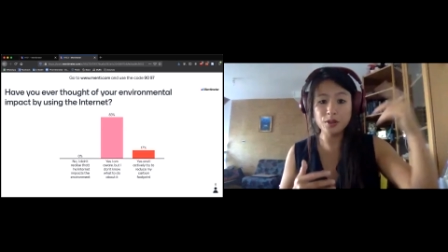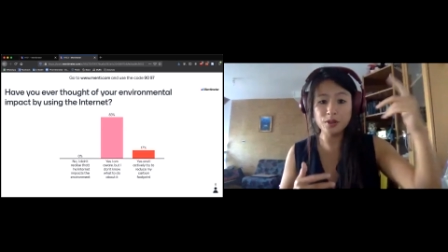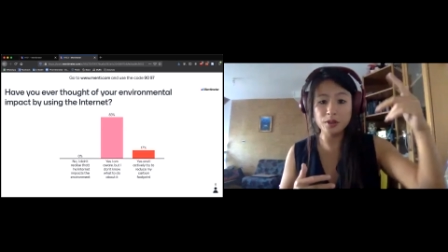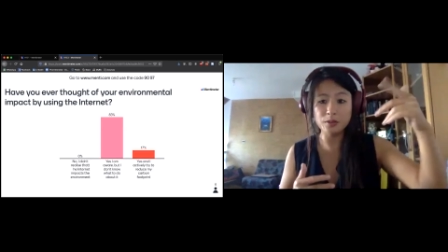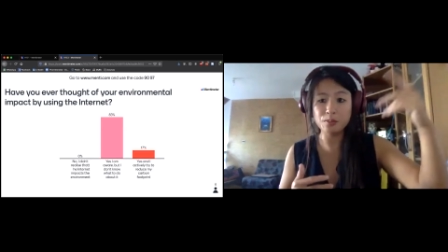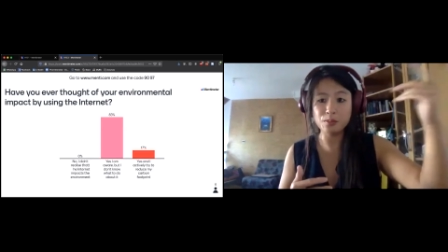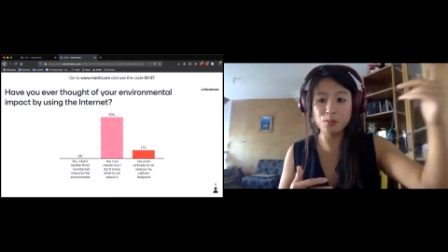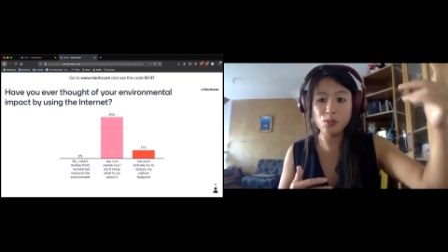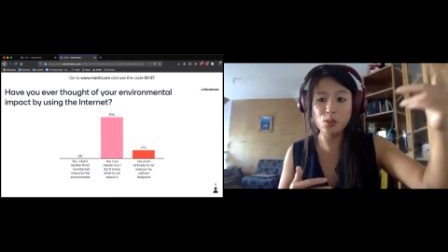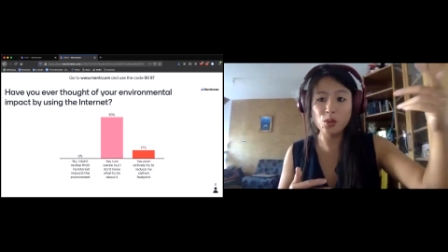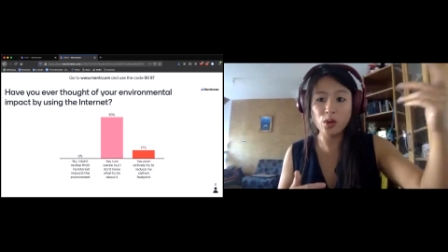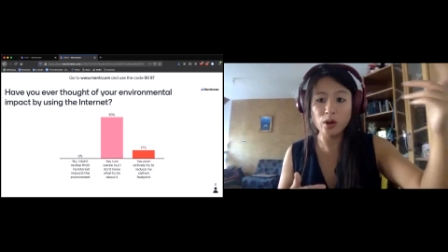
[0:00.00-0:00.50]

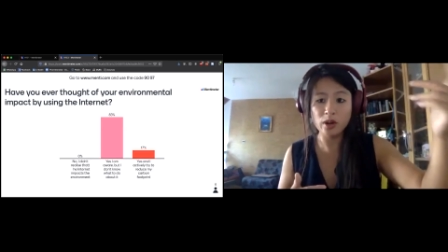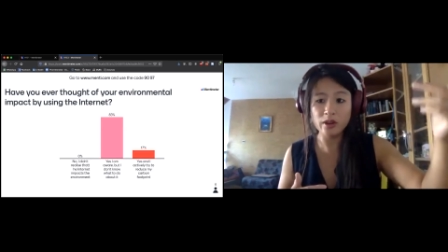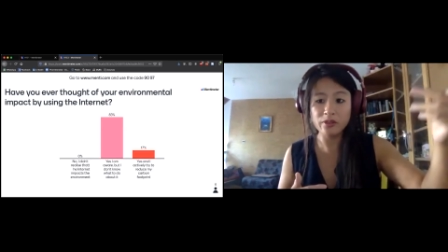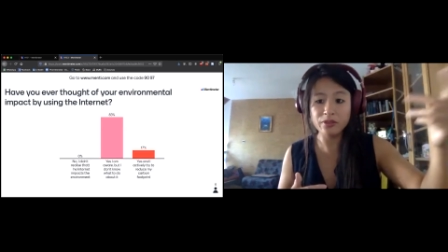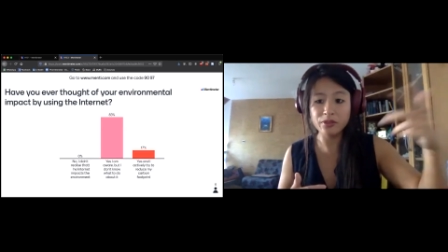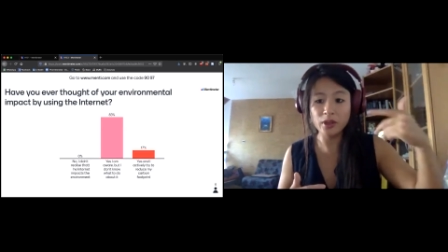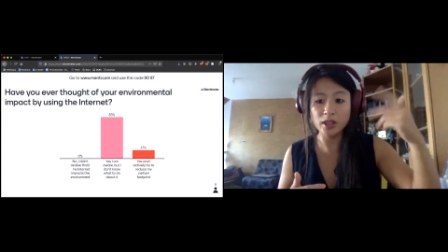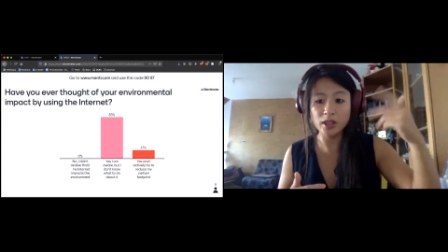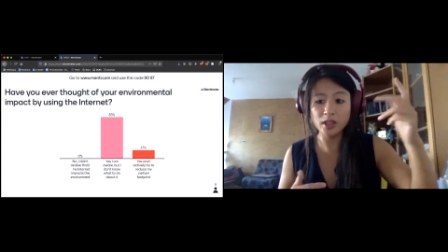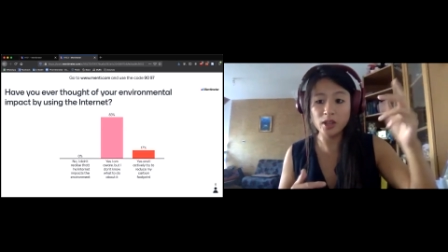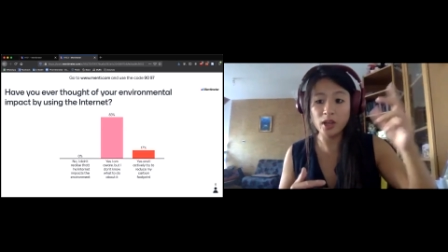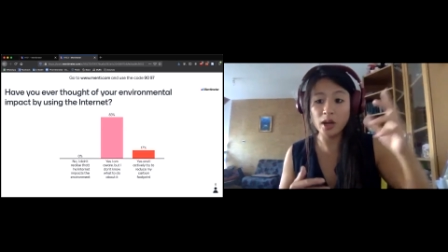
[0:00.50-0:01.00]
more
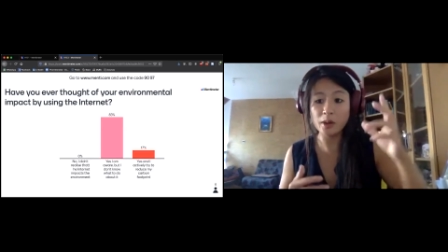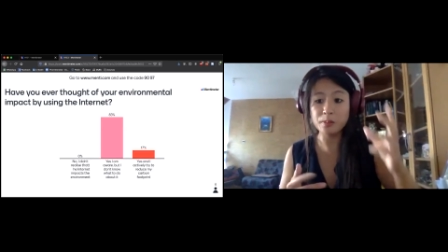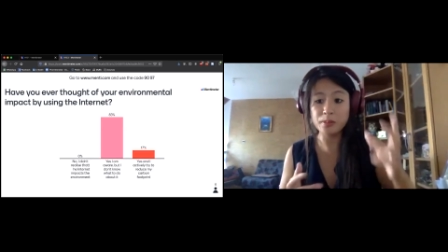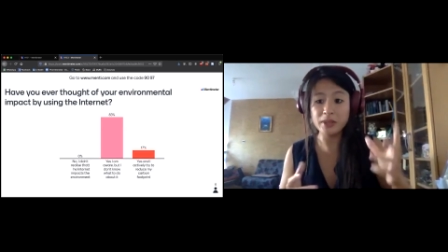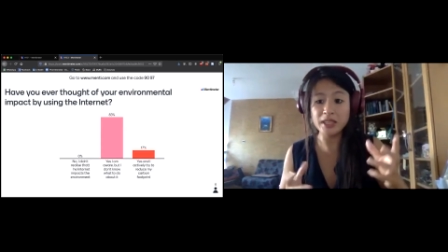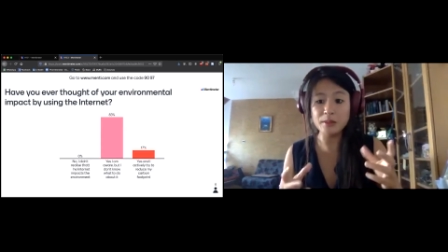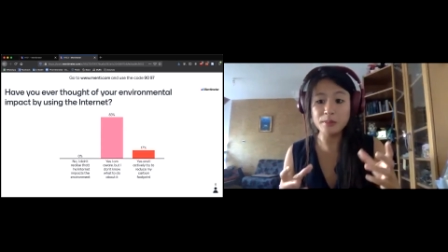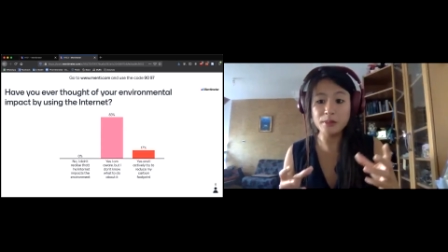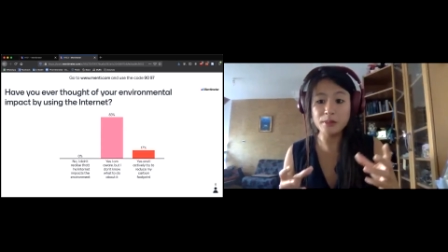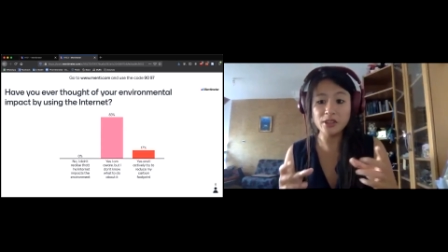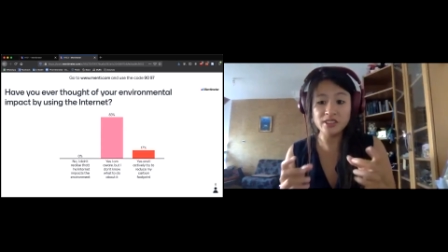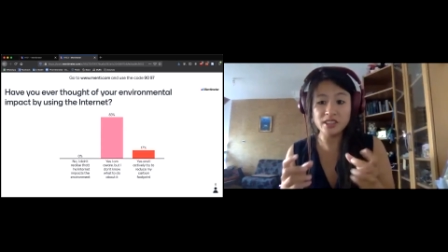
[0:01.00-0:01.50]
follow-up
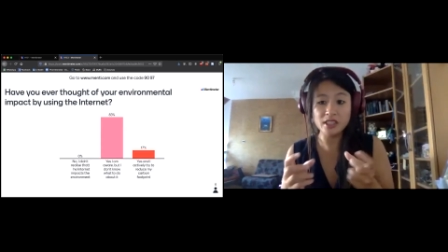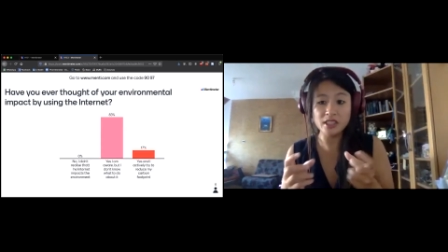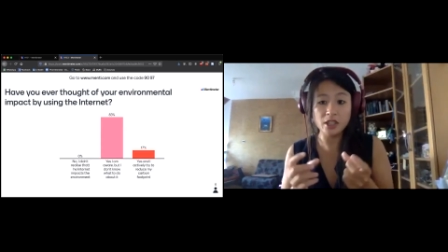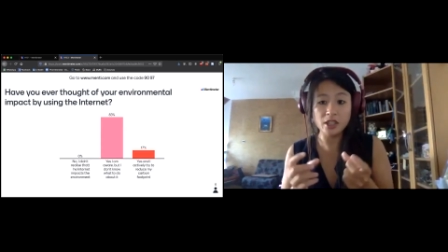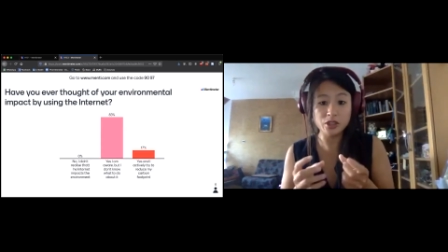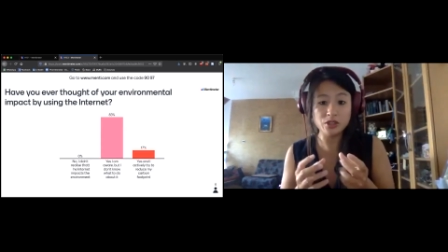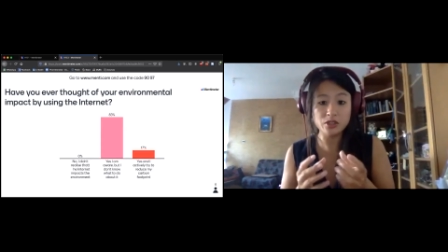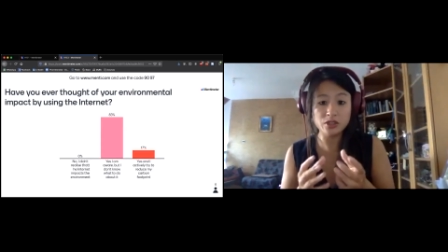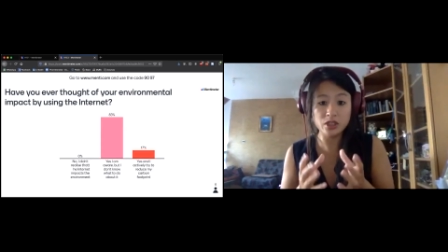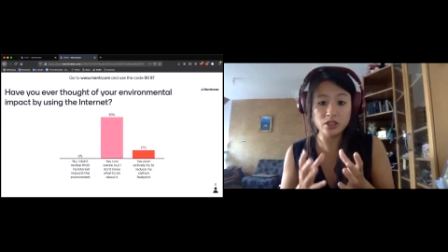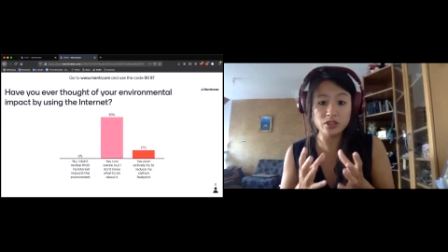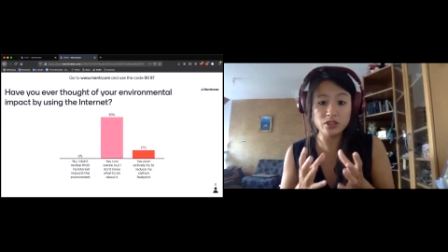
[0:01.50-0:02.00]
emails that
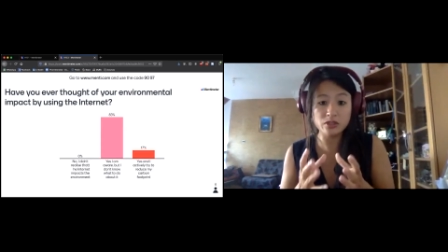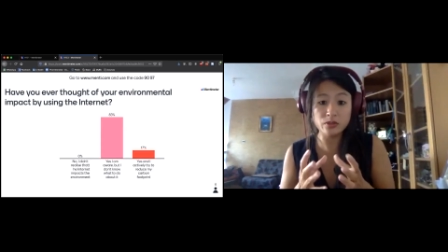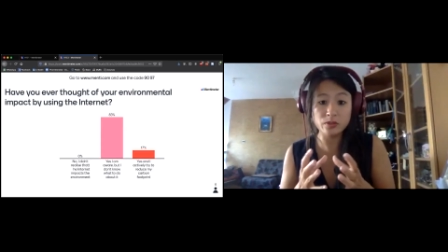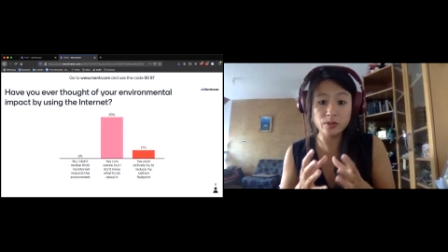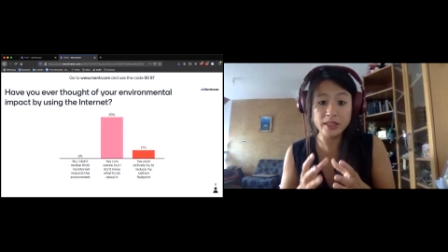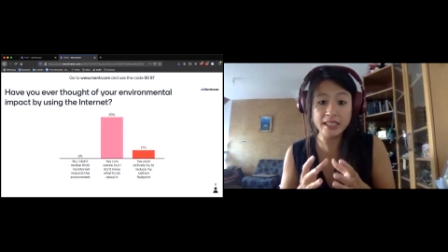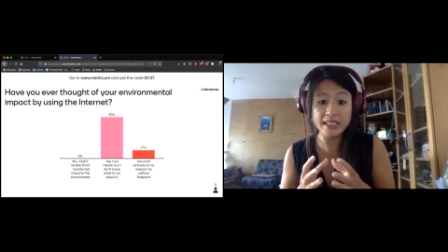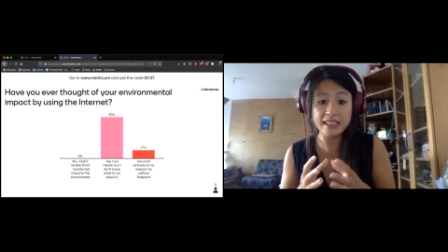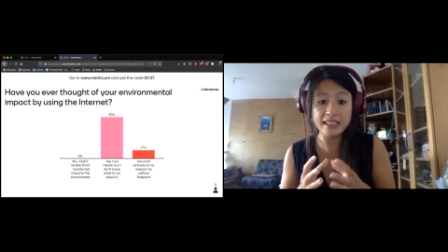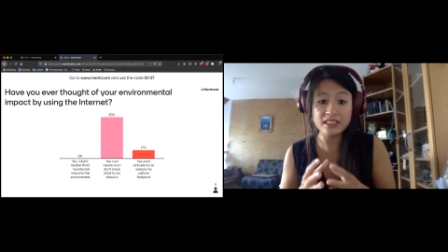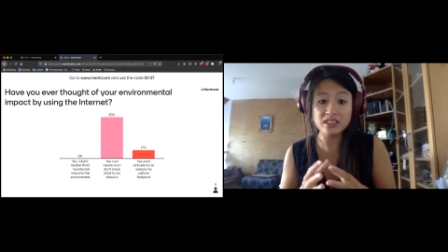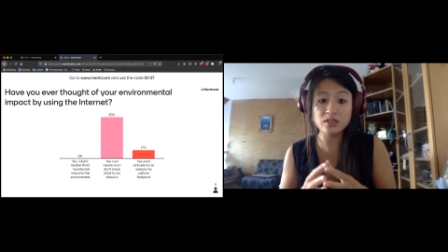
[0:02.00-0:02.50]
are just
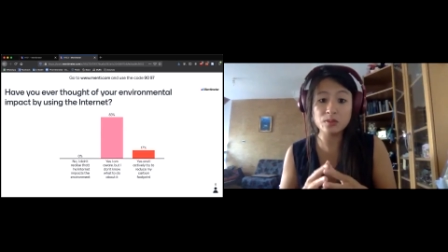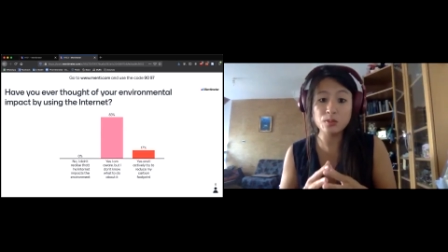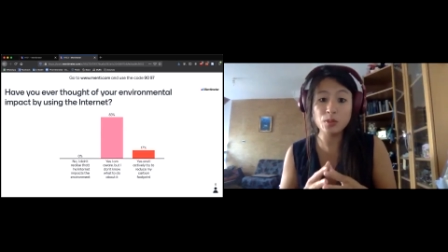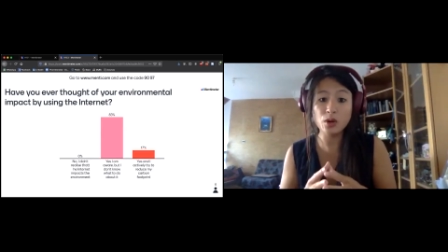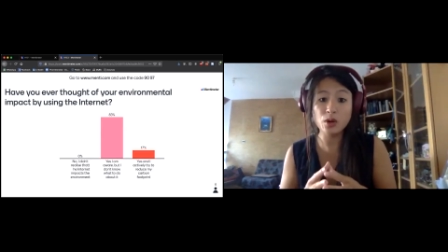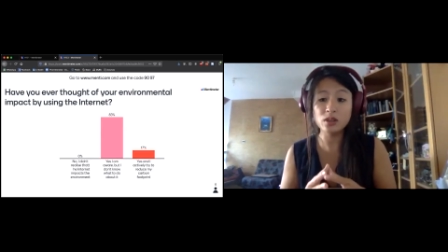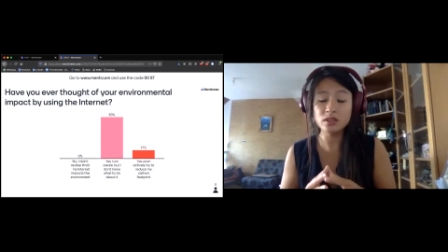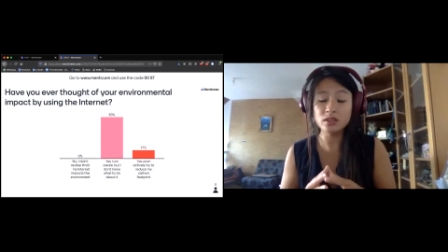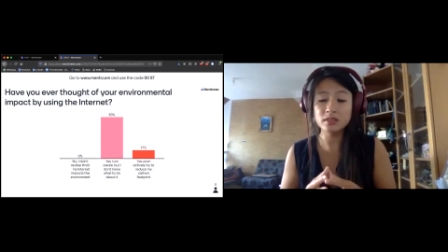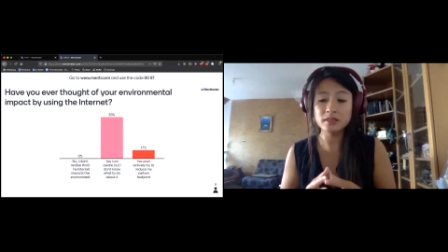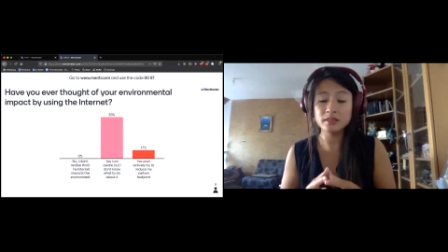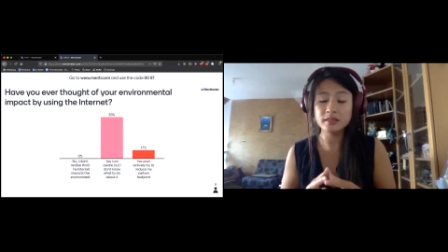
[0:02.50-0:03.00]
really
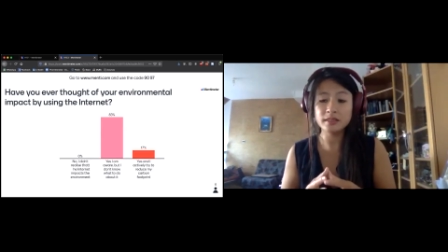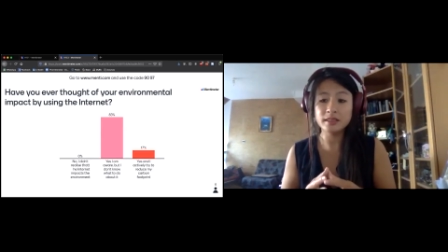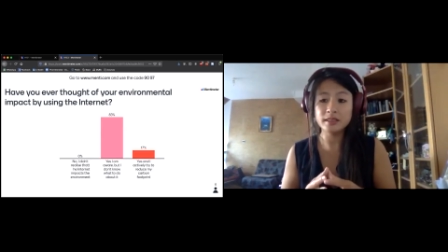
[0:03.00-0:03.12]
small?